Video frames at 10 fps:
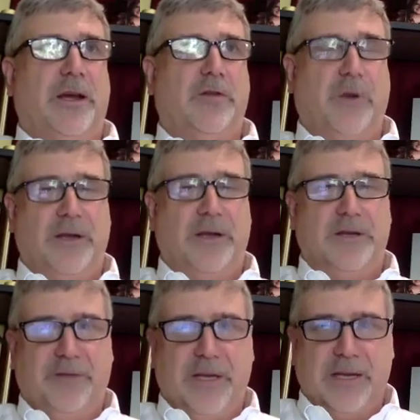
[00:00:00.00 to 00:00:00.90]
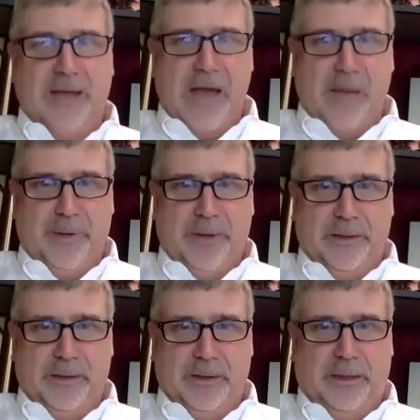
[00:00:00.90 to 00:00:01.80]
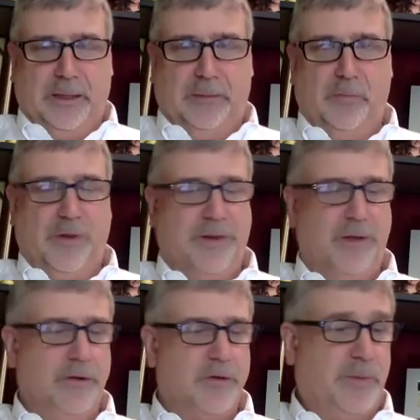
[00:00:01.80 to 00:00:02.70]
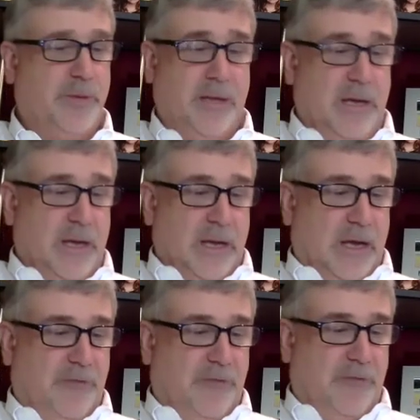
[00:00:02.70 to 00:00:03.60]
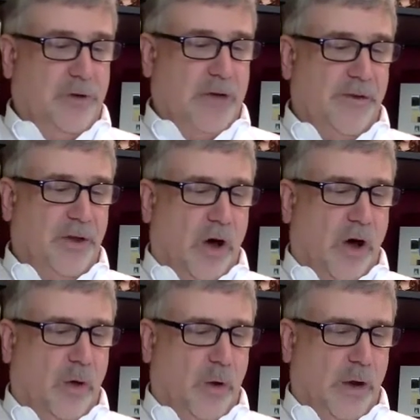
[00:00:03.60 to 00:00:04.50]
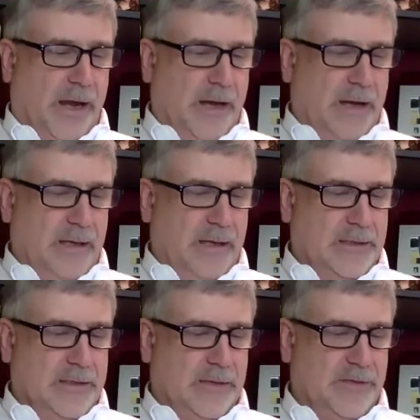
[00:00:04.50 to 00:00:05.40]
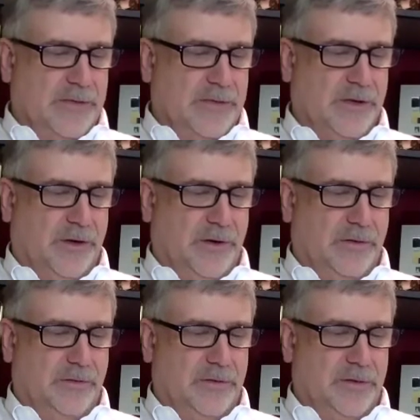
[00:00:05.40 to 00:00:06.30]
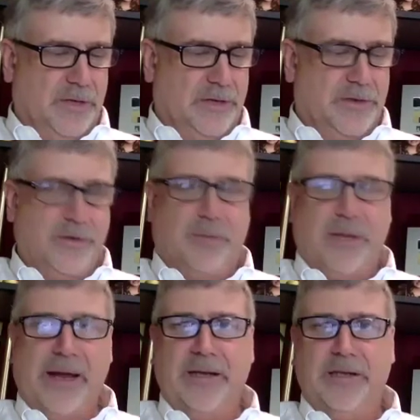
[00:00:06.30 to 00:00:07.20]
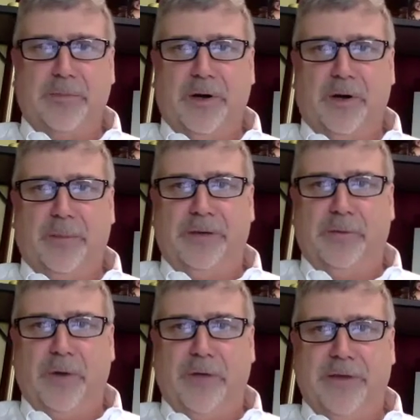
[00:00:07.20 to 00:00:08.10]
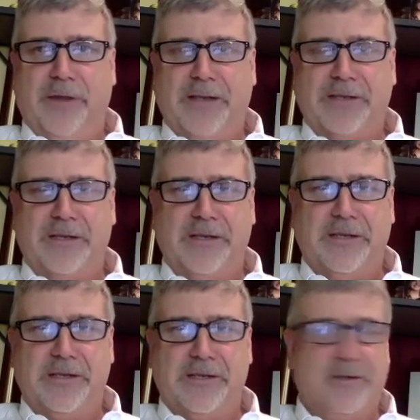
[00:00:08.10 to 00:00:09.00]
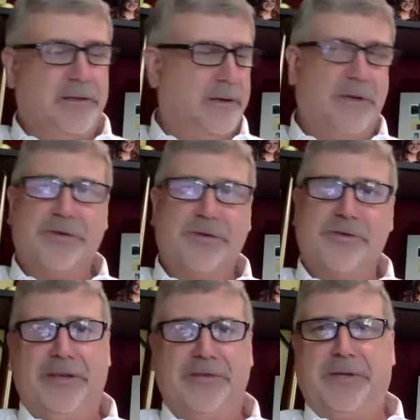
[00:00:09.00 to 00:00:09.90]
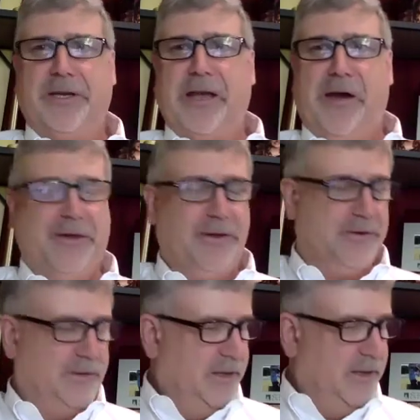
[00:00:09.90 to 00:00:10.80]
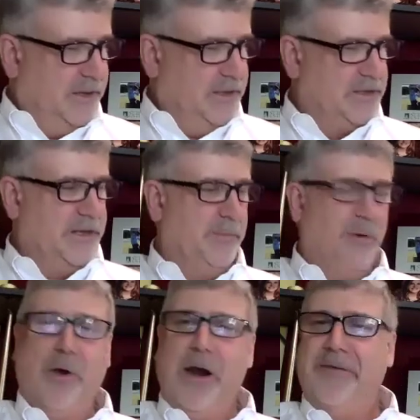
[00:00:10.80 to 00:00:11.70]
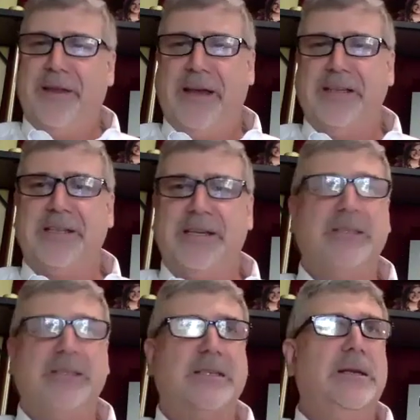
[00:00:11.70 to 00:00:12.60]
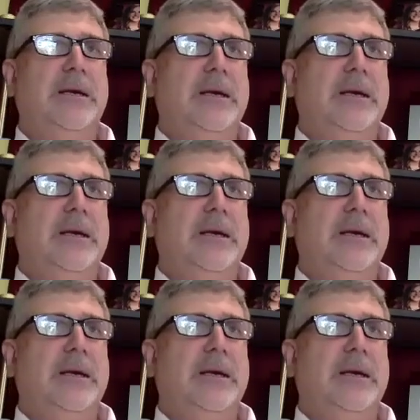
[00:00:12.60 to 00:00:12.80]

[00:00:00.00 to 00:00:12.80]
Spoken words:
creativity can happen with the use. But if you go down the hallway in San Francisco to the planning department, wherever that sits, I'm not sure if that's with the county or the city, but wherever that sits,